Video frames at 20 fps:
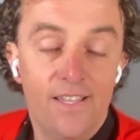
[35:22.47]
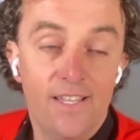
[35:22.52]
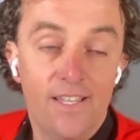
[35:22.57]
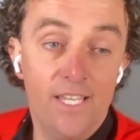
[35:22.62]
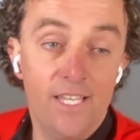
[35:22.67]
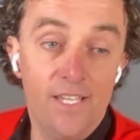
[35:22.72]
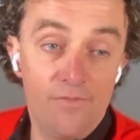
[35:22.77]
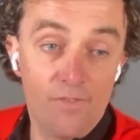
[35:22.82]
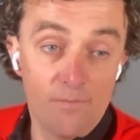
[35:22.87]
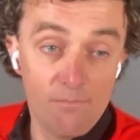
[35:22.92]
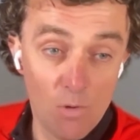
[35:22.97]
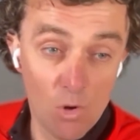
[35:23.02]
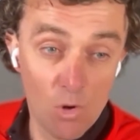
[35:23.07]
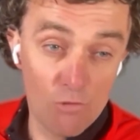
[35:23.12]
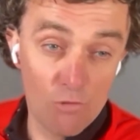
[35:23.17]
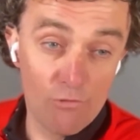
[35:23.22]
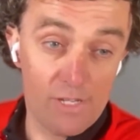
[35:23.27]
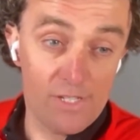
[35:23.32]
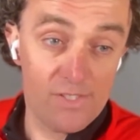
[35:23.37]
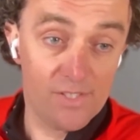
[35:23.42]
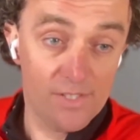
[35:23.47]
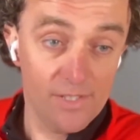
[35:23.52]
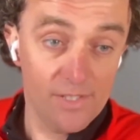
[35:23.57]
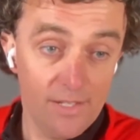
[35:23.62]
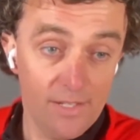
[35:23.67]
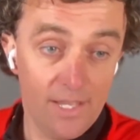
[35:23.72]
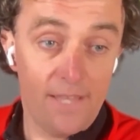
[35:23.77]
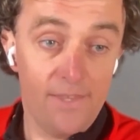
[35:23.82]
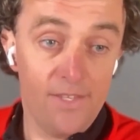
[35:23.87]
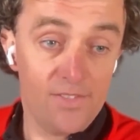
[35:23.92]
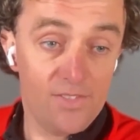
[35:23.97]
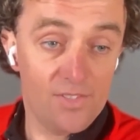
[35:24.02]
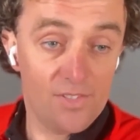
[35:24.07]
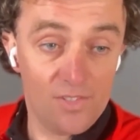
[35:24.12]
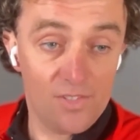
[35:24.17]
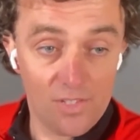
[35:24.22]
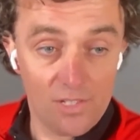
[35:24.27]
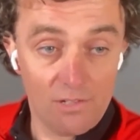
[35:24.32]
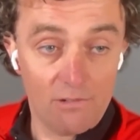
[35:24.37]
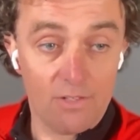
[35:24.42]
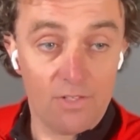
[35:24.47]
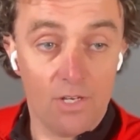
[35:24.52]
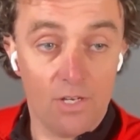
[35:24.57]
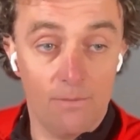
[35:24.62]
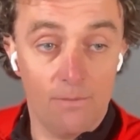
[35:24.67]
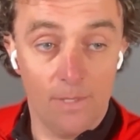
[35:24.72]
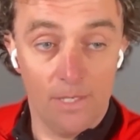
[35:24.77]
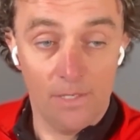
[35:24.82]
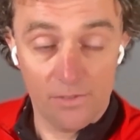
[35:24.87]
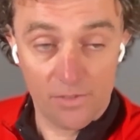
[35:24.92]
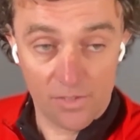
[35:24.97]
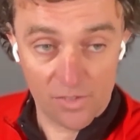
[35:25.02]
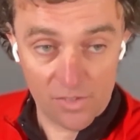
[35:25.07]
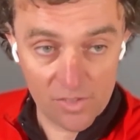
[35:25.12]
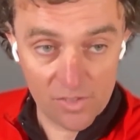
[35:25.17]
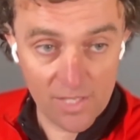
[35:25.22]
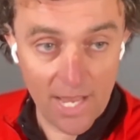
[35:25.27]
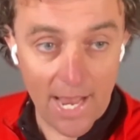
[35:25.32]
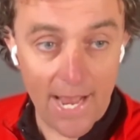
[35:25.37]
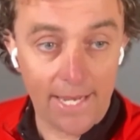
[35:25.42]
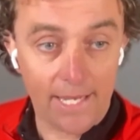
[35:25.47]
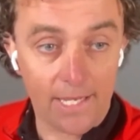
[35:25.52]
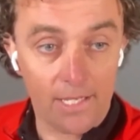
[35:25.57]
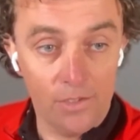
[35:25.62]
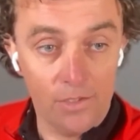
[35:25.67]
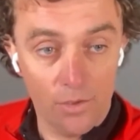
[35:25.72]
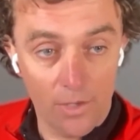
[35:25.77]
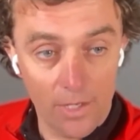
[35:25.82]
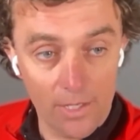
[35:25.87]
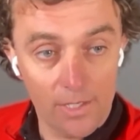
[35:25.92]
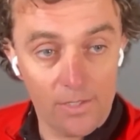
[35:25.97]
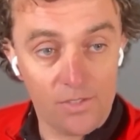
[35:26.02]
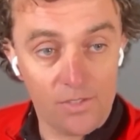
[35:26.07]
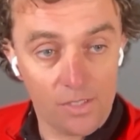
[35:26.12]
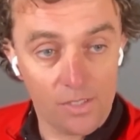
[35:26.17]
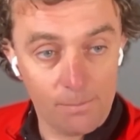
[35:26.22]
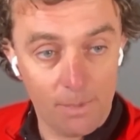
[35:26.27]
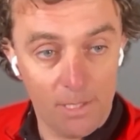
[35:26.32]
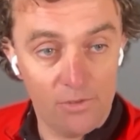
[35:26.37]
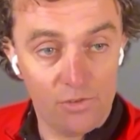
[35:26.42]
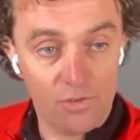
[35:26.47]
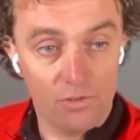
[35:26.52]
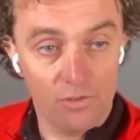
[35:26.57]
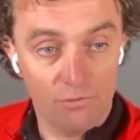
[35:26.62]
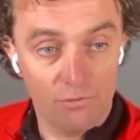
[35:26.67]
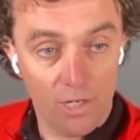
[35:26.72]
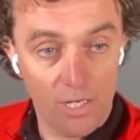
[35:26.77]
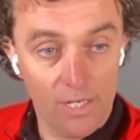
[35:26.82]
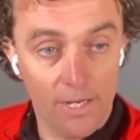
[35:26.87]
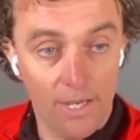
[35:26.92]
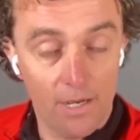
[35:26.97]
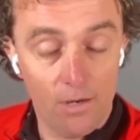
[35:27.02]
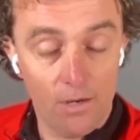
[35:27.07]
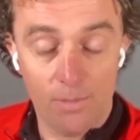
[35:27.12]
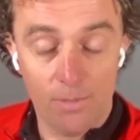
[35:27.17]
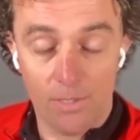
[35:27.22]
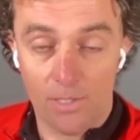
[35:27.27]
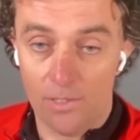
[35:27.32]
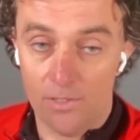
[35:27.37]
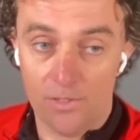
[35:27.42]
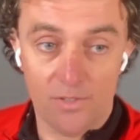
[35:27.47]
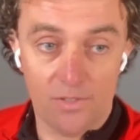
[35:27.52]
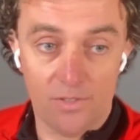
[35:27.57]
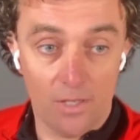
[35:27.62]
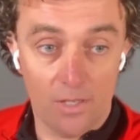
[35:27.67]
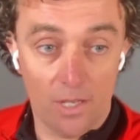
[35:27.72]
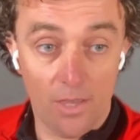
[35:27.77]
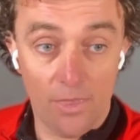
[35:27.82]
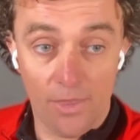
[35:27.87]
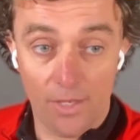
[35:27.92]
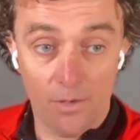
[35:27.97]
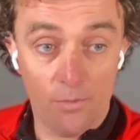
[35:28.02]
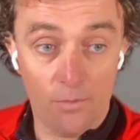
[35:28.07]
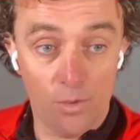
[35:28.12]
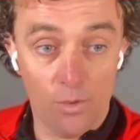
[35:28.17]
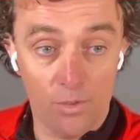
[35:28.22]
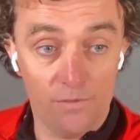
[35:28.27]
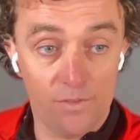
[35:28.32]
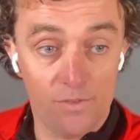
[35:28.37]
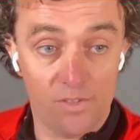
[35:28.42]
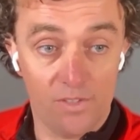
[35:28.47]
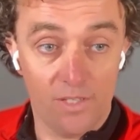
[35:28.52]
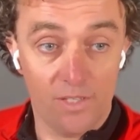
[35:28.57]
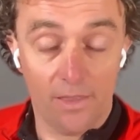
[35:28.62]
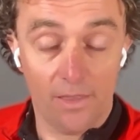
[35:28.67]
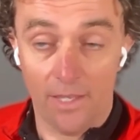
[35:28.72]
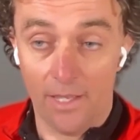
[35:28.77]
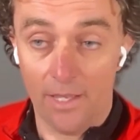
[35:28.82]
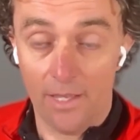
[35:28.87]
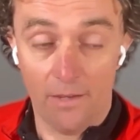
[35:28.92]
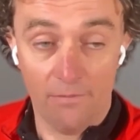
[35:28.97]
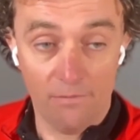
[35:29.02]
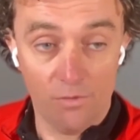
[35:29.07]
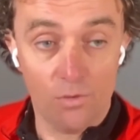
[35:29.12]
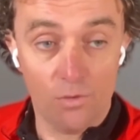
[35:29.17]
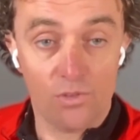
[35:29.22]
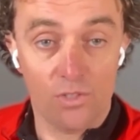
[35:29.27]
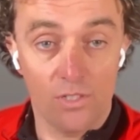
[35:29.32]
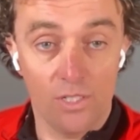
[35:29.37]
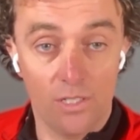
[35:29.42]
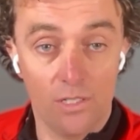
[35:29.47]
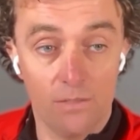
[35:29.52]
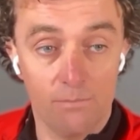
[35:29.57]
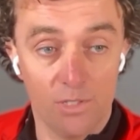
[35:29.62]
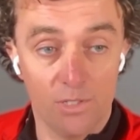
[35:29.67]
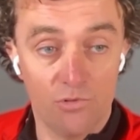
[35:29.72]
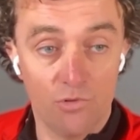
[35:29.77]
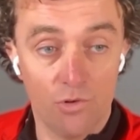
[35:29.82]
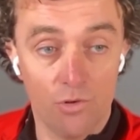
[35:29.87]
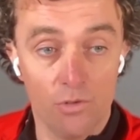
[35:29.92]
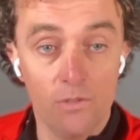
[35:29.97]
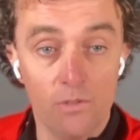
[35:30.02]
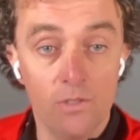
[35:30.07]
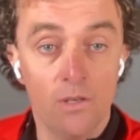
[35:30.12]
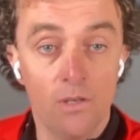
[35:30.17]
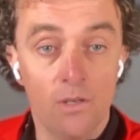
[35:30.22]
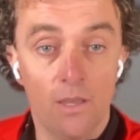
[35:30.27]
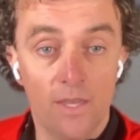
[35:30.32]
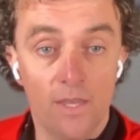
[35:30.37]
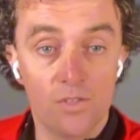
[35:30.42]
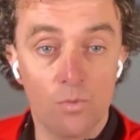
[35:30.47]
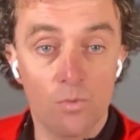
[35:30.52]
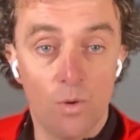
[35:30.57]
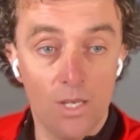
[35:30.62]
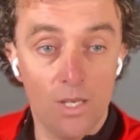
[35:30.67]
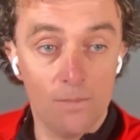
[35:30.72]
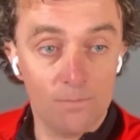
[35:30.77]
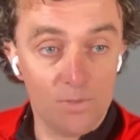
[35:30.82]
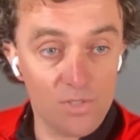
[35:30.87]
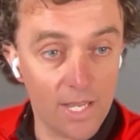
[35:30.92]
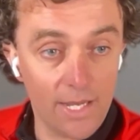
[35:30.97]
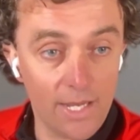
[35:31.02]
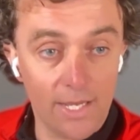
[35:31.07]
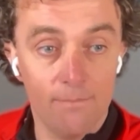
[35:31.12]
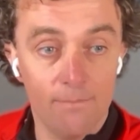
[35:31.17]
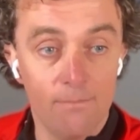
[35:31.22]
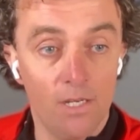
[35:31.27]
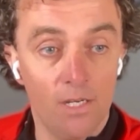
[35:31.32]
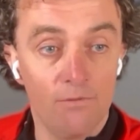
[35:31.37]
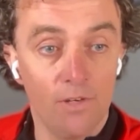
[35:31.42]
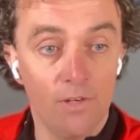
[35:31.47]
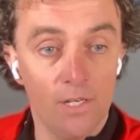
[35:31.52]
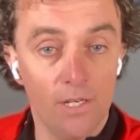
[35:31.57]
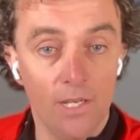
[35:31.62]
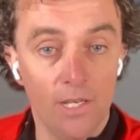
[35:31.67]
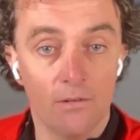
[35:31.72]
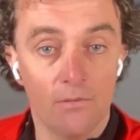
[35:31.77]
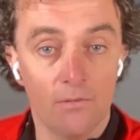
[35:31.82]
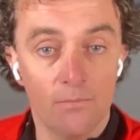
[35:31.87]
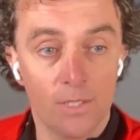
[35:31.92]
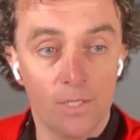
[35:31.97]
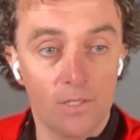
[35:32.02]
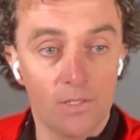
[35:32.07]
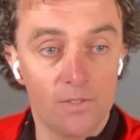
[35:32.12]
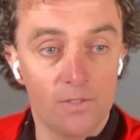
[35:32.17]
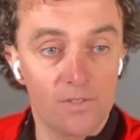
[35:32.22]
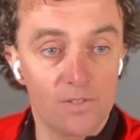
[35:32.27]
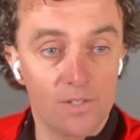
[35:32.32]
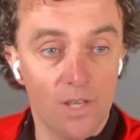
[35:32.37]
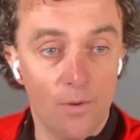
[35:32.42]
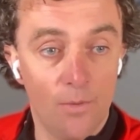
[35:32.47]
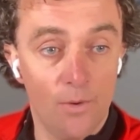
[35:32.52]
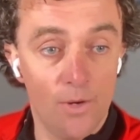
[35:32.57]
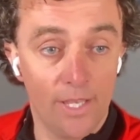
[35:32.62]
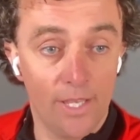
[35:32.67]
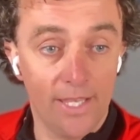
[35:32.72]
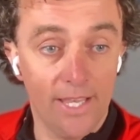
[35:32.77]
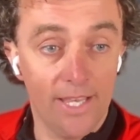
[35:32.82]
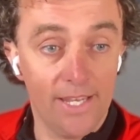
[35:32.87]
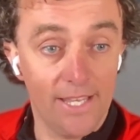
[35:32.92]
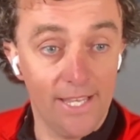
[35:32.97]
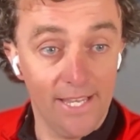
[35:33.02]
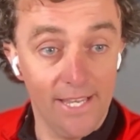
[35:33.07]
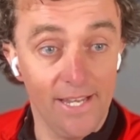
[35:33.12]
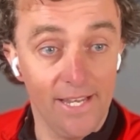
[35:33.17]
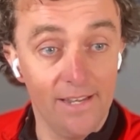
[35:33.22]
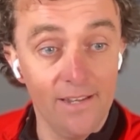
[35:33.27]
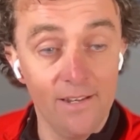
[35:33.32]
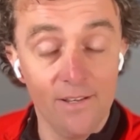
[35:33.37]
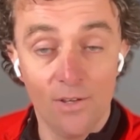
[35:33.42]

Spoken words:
Even more reason, and this is a serious comment, to stack your NHS pension right now, because I think what you just said there, unfortunately, could be true. And that's why I'm stacking mine right now, because I want to get it in